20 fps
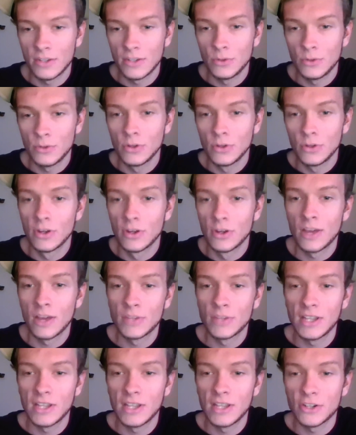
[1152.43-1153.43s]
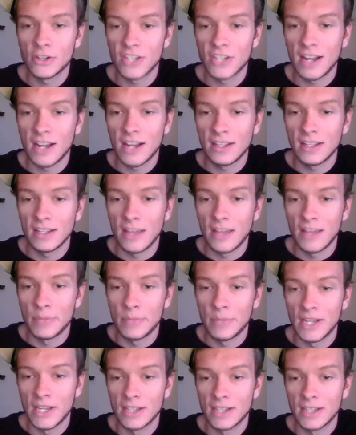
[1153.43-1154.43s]
come to the understanding that
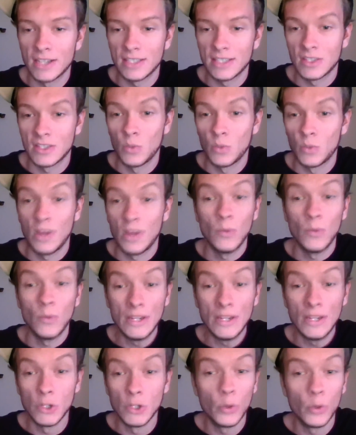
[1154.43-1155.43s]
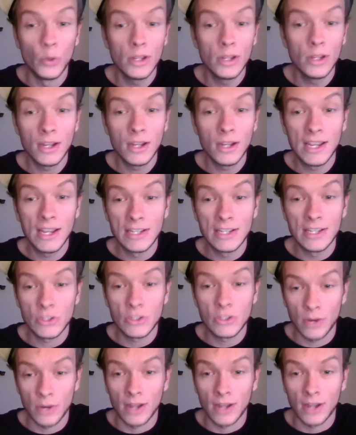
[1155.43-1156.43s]
because it's the way we do it, it is
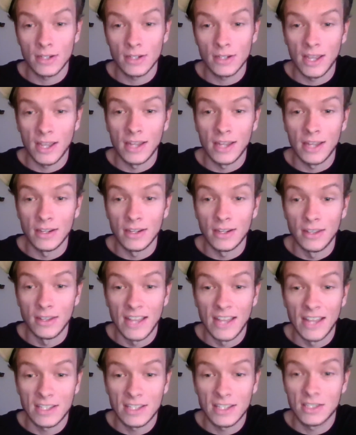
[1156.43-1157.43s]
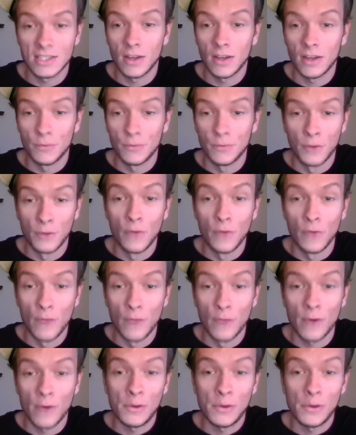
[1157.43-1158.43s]
correct, and that's a very
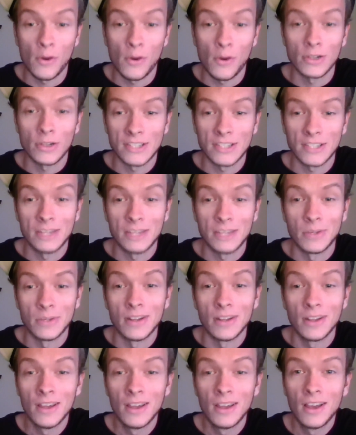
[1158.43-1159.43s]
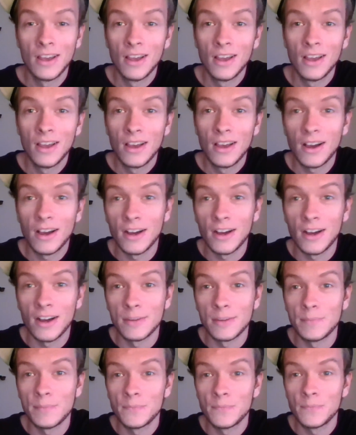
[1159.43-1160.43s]
wrong statement. Um,
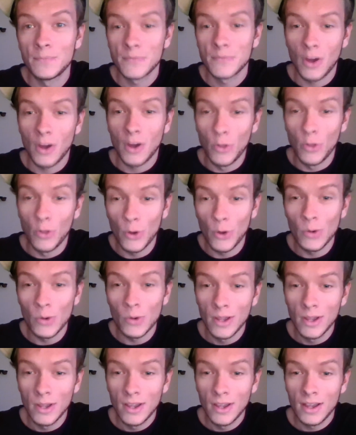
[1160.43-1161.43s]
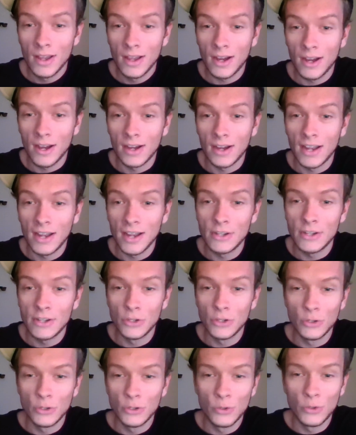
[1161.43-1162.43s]
Although, and
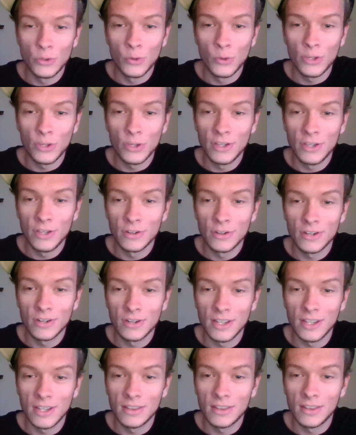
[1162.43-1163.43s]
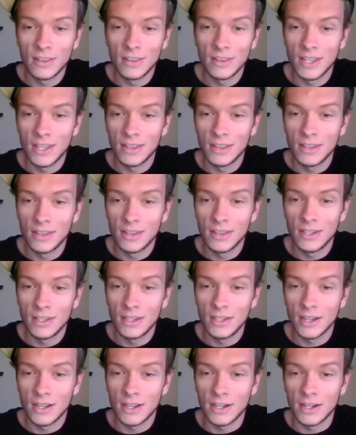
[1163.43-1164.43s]
you will hear in the
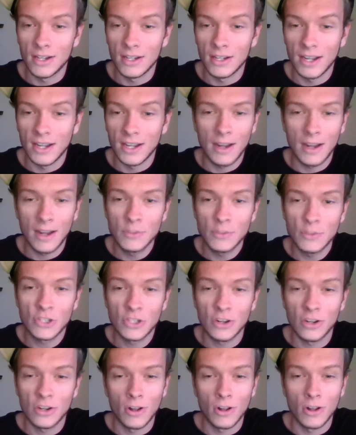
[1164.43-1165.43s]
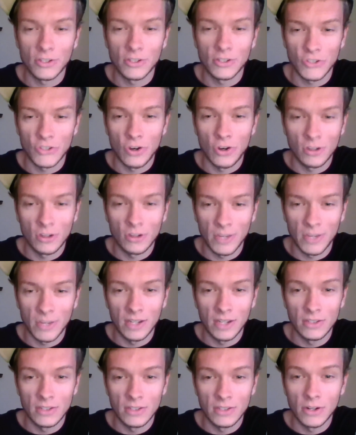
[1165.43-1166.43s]
I'm just going to call it a song to make it
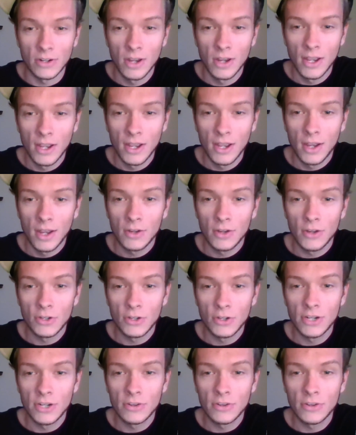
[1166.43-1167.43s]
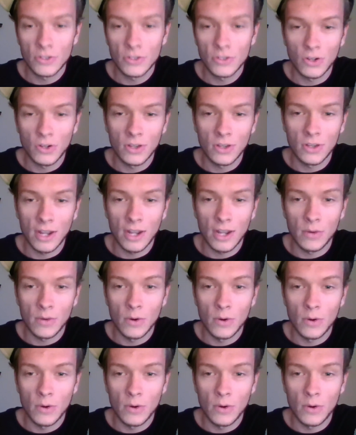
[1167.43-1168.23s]
easier. You'll hear in the song that I wrote